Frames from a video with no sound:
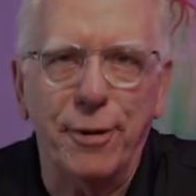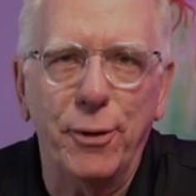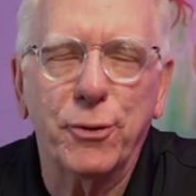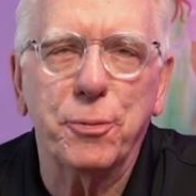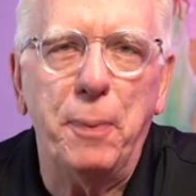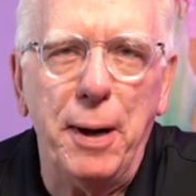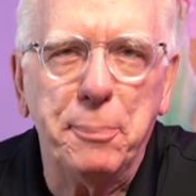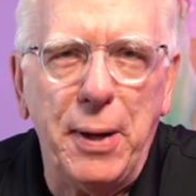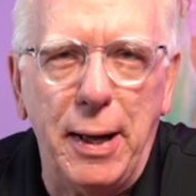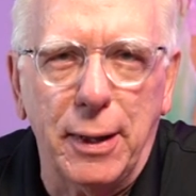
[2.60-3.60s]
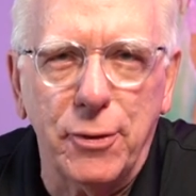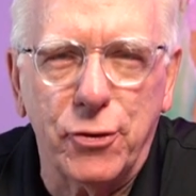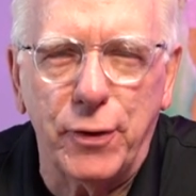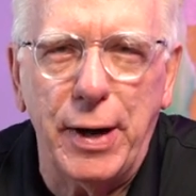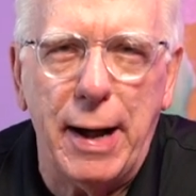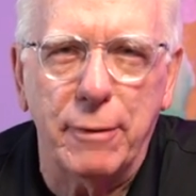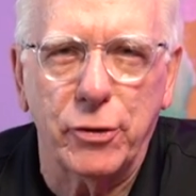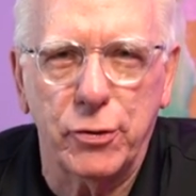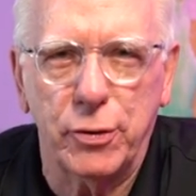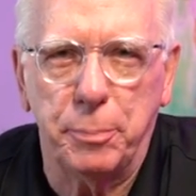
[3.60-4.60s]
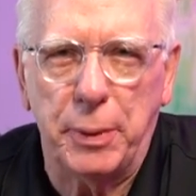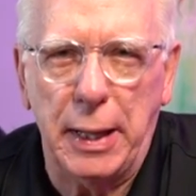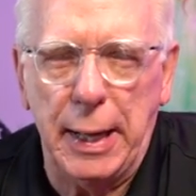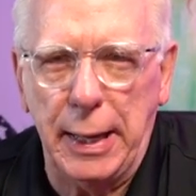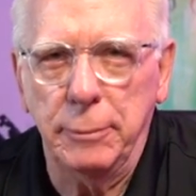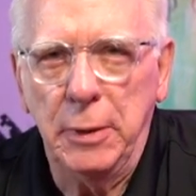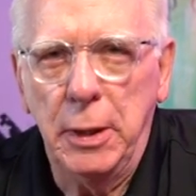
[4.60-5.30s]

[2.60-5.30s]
folks, Bob Collins for Diver Supply.